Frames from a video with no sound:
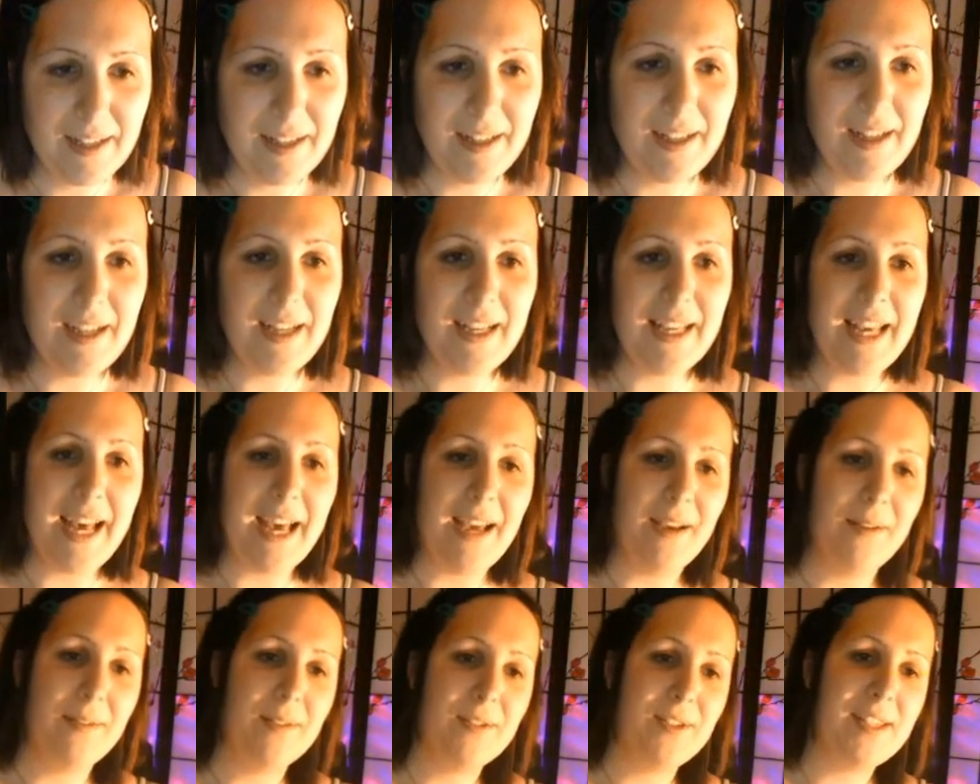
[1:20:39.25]
Okay,
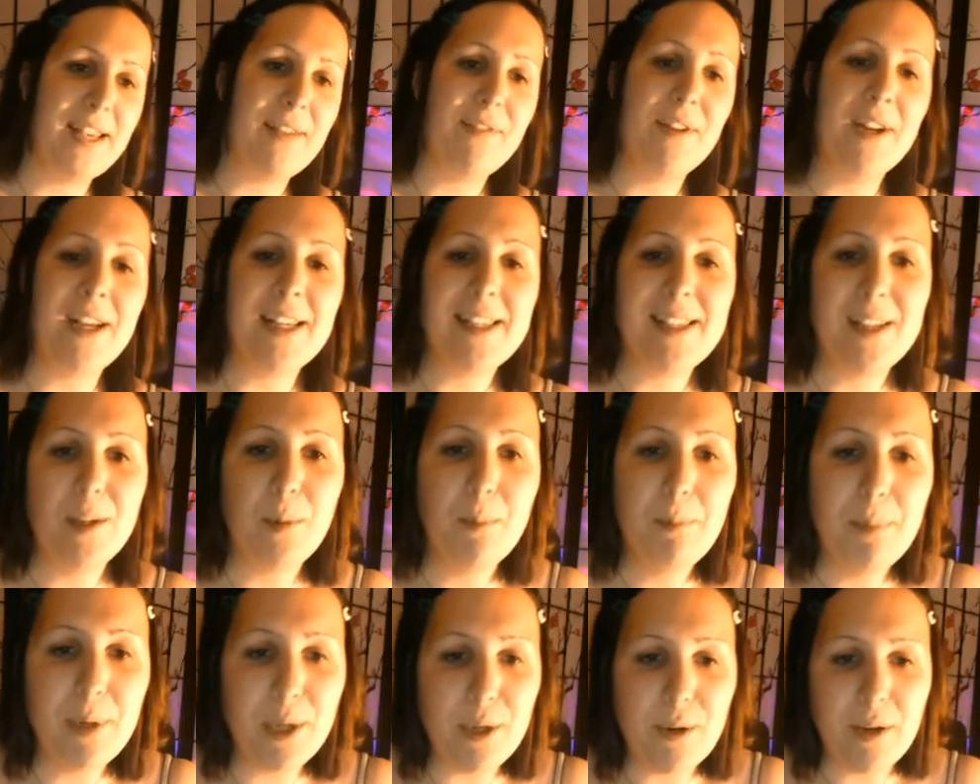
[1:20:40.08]
just have a nice little
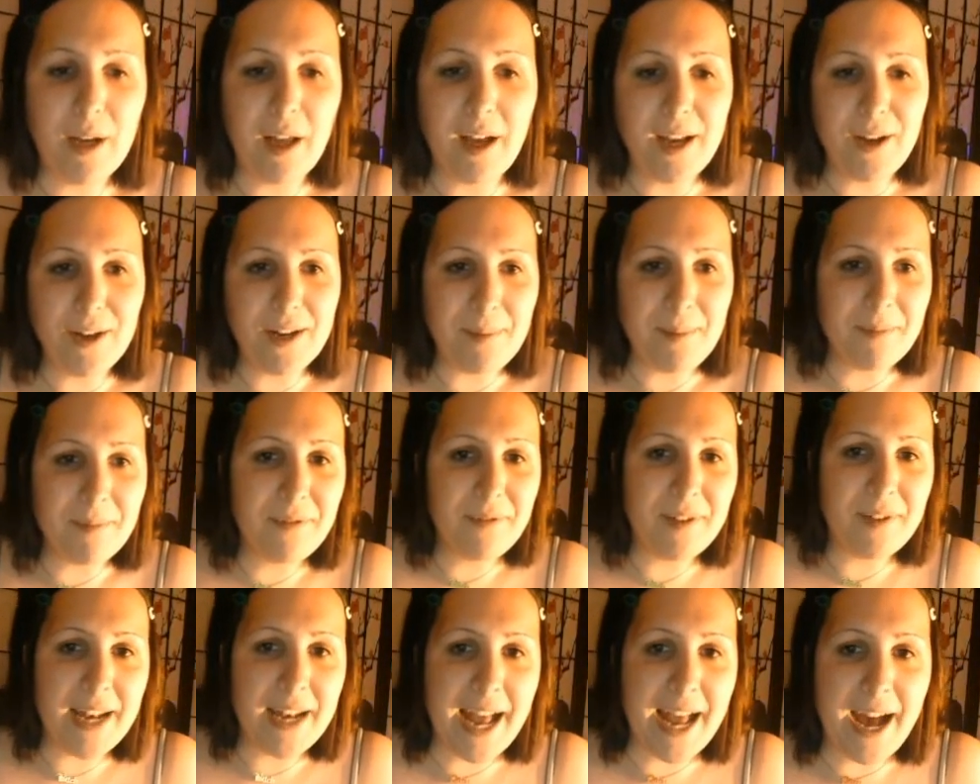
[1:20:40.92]
blue light on him
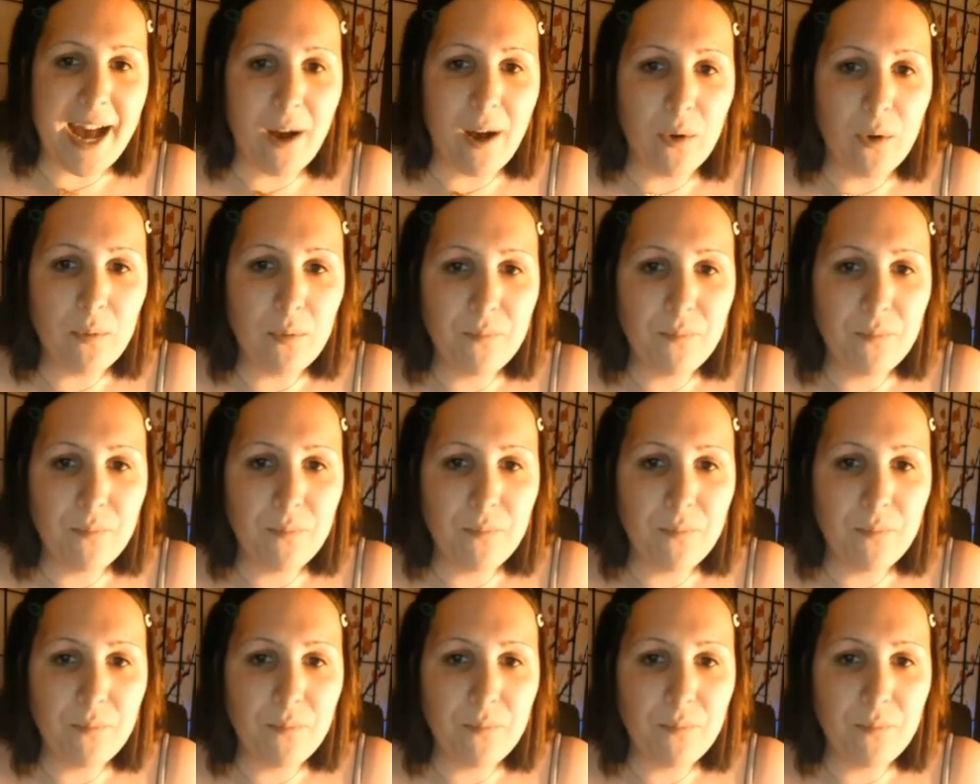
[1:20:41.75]
for now.